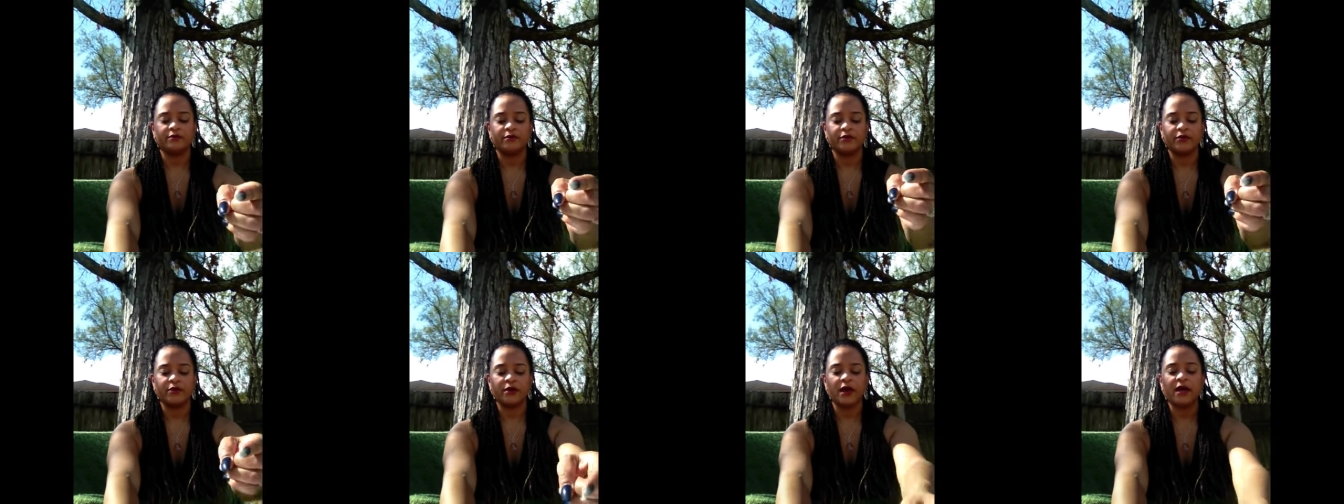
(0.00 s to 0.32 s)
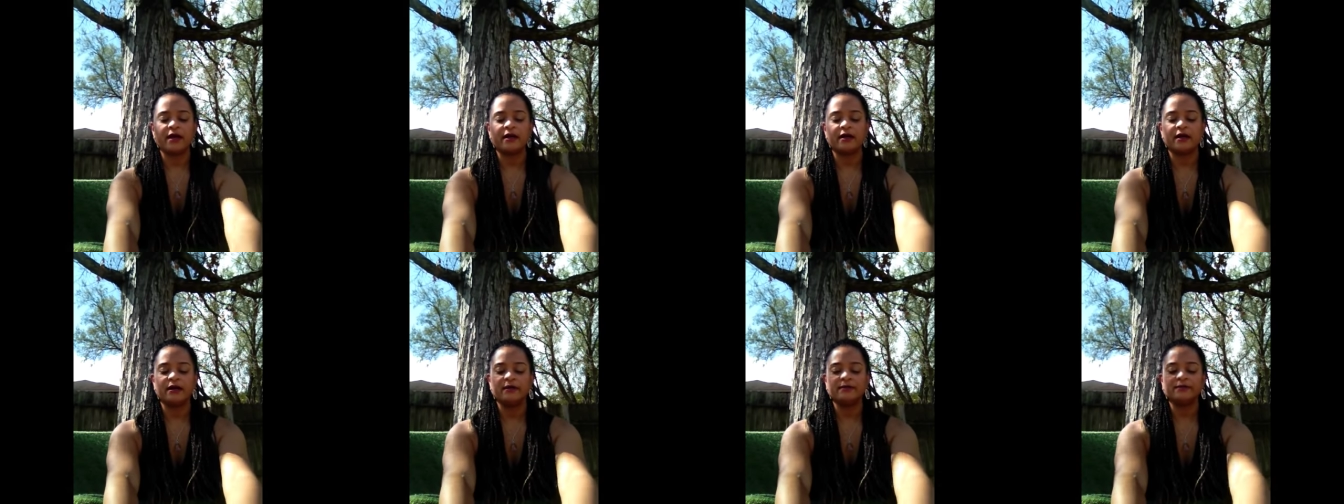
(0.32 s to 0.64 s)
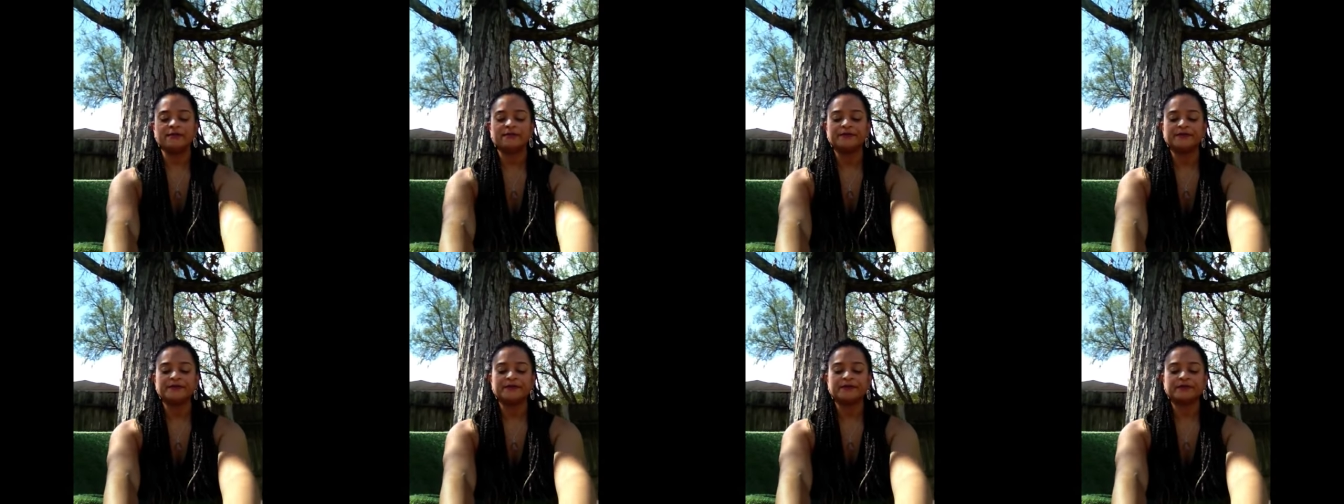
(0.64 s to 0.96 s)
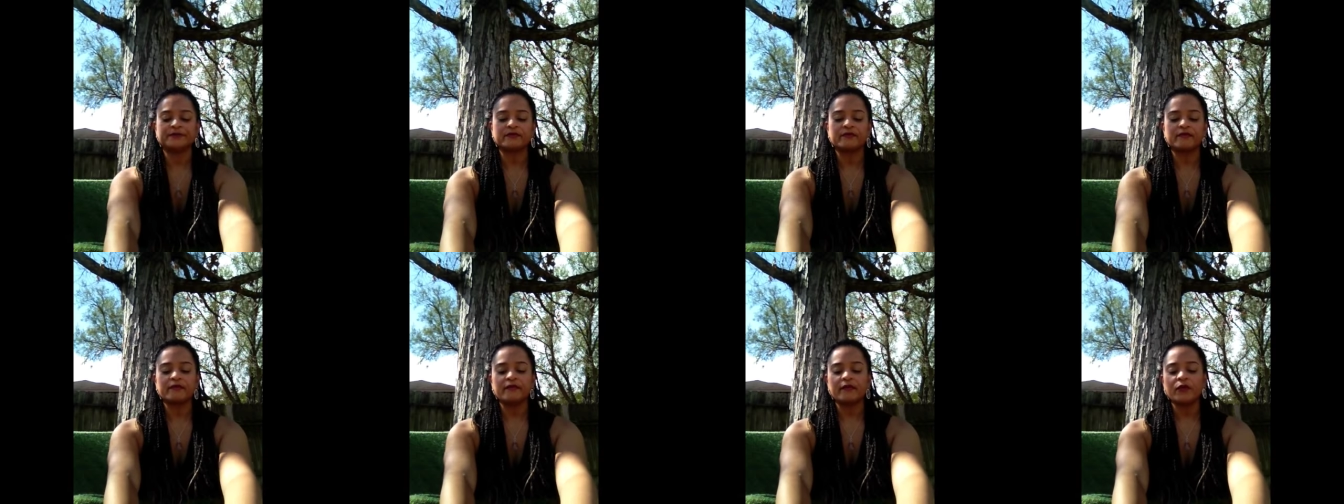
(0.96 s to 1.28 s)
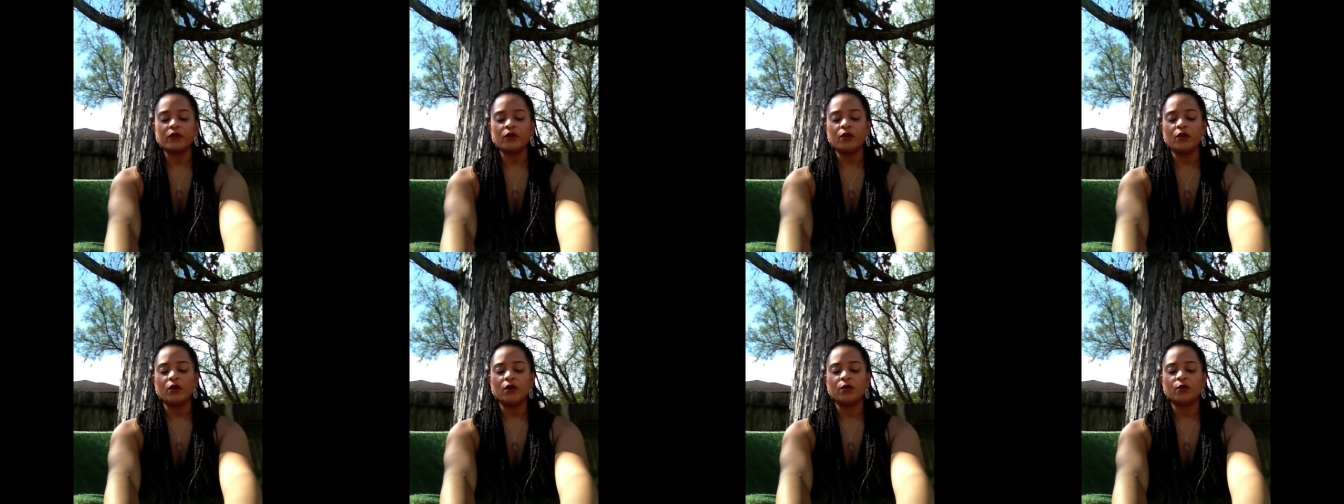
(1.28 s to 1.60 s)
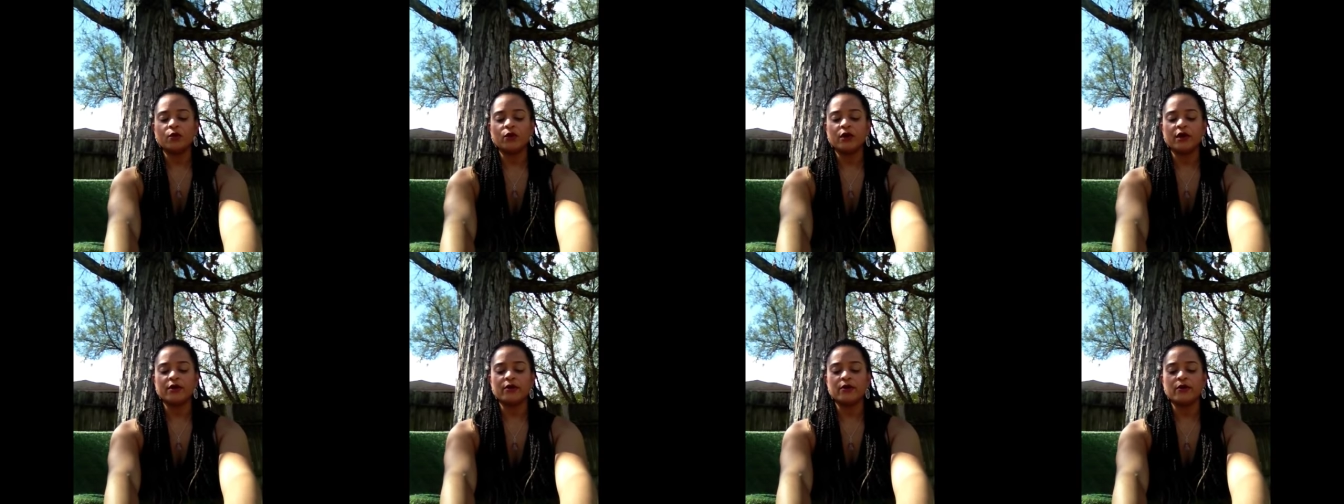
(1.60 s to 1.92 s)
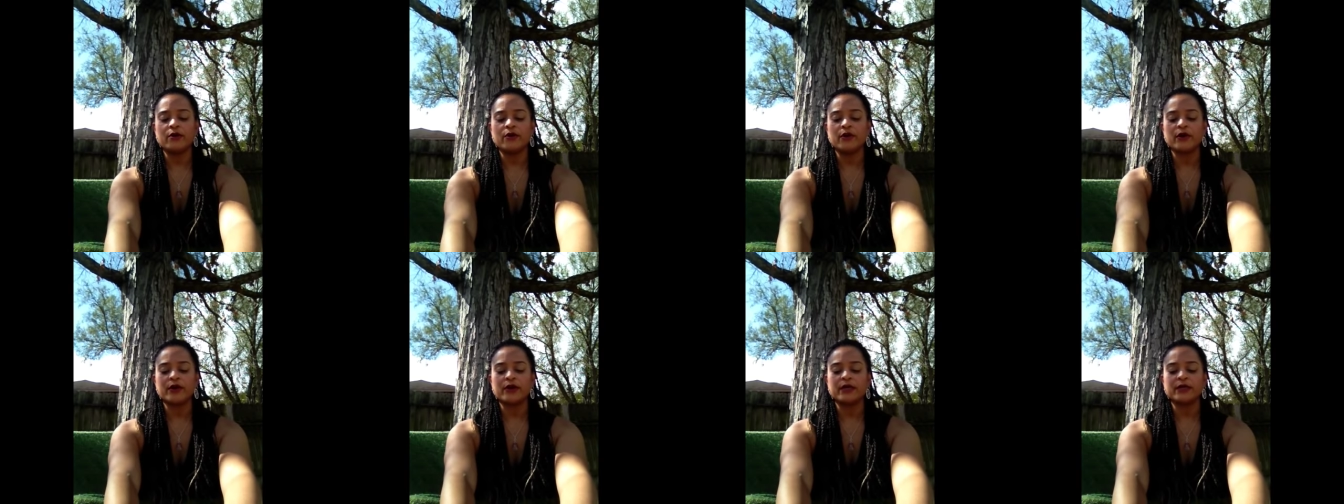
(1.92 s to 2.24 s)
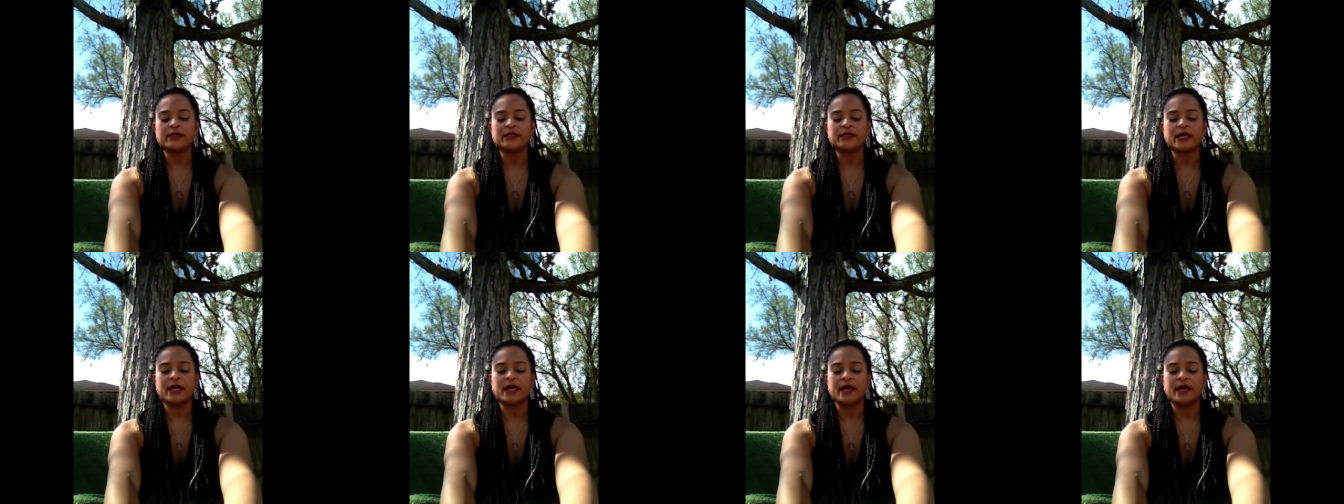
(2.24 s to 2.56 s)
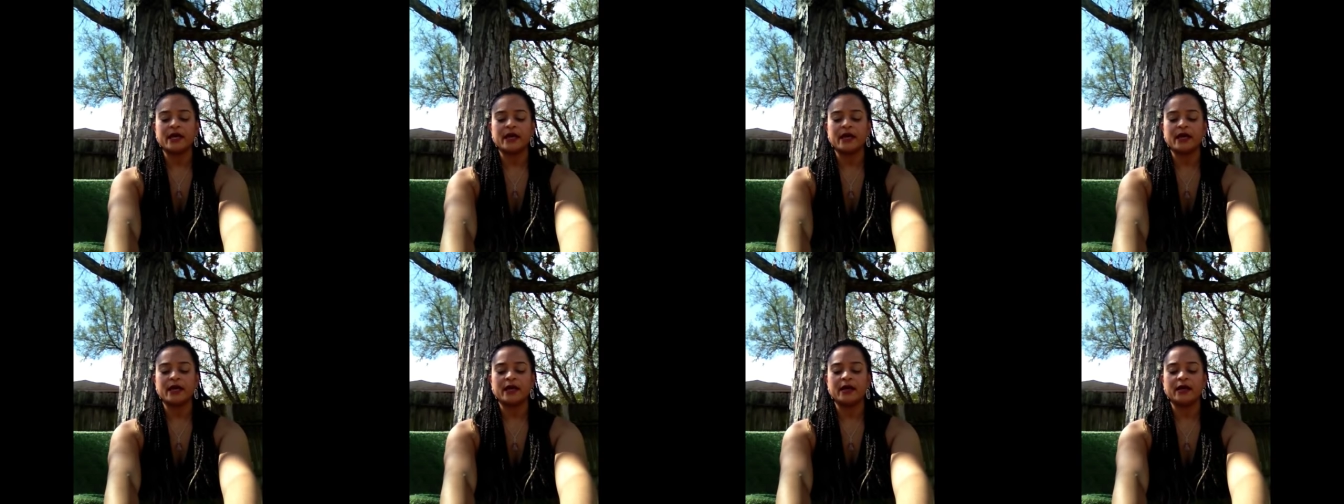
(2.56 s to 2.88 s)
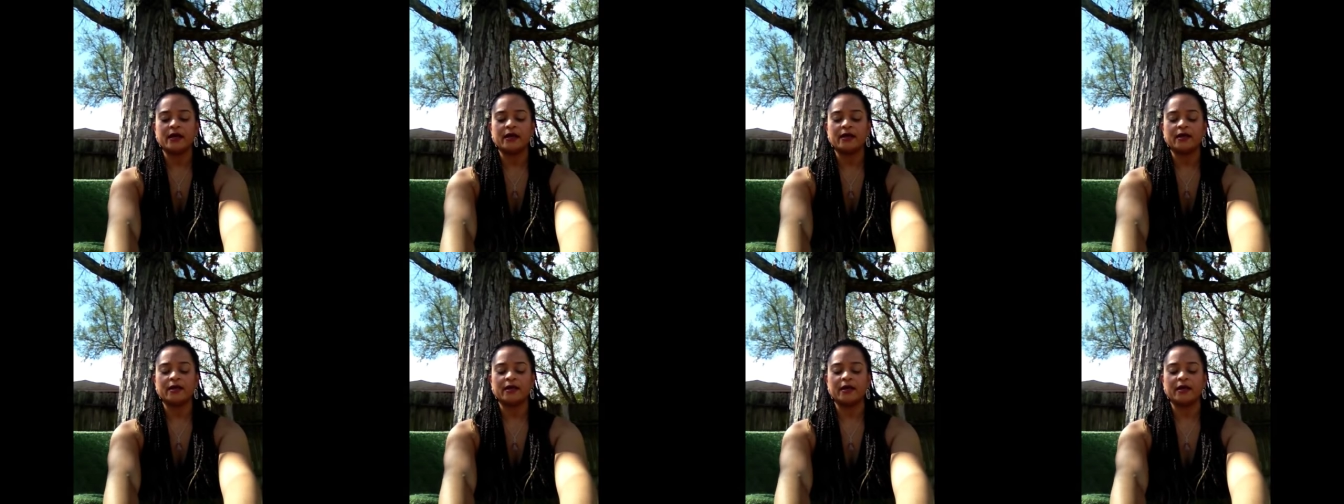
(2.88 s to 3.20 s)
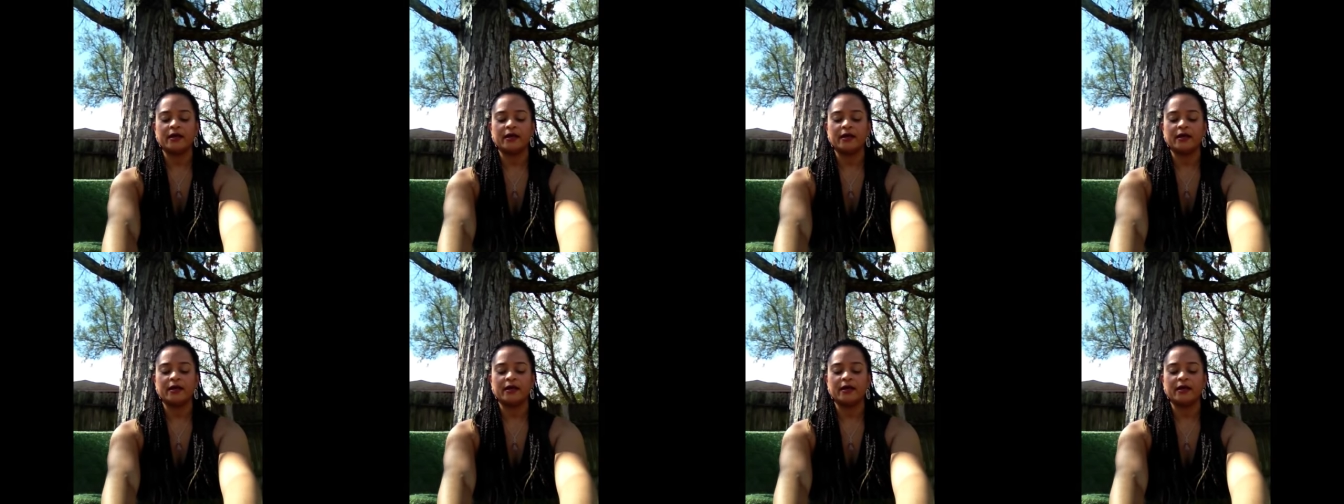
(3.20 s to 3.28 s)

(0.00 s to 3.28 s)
prana on one horse and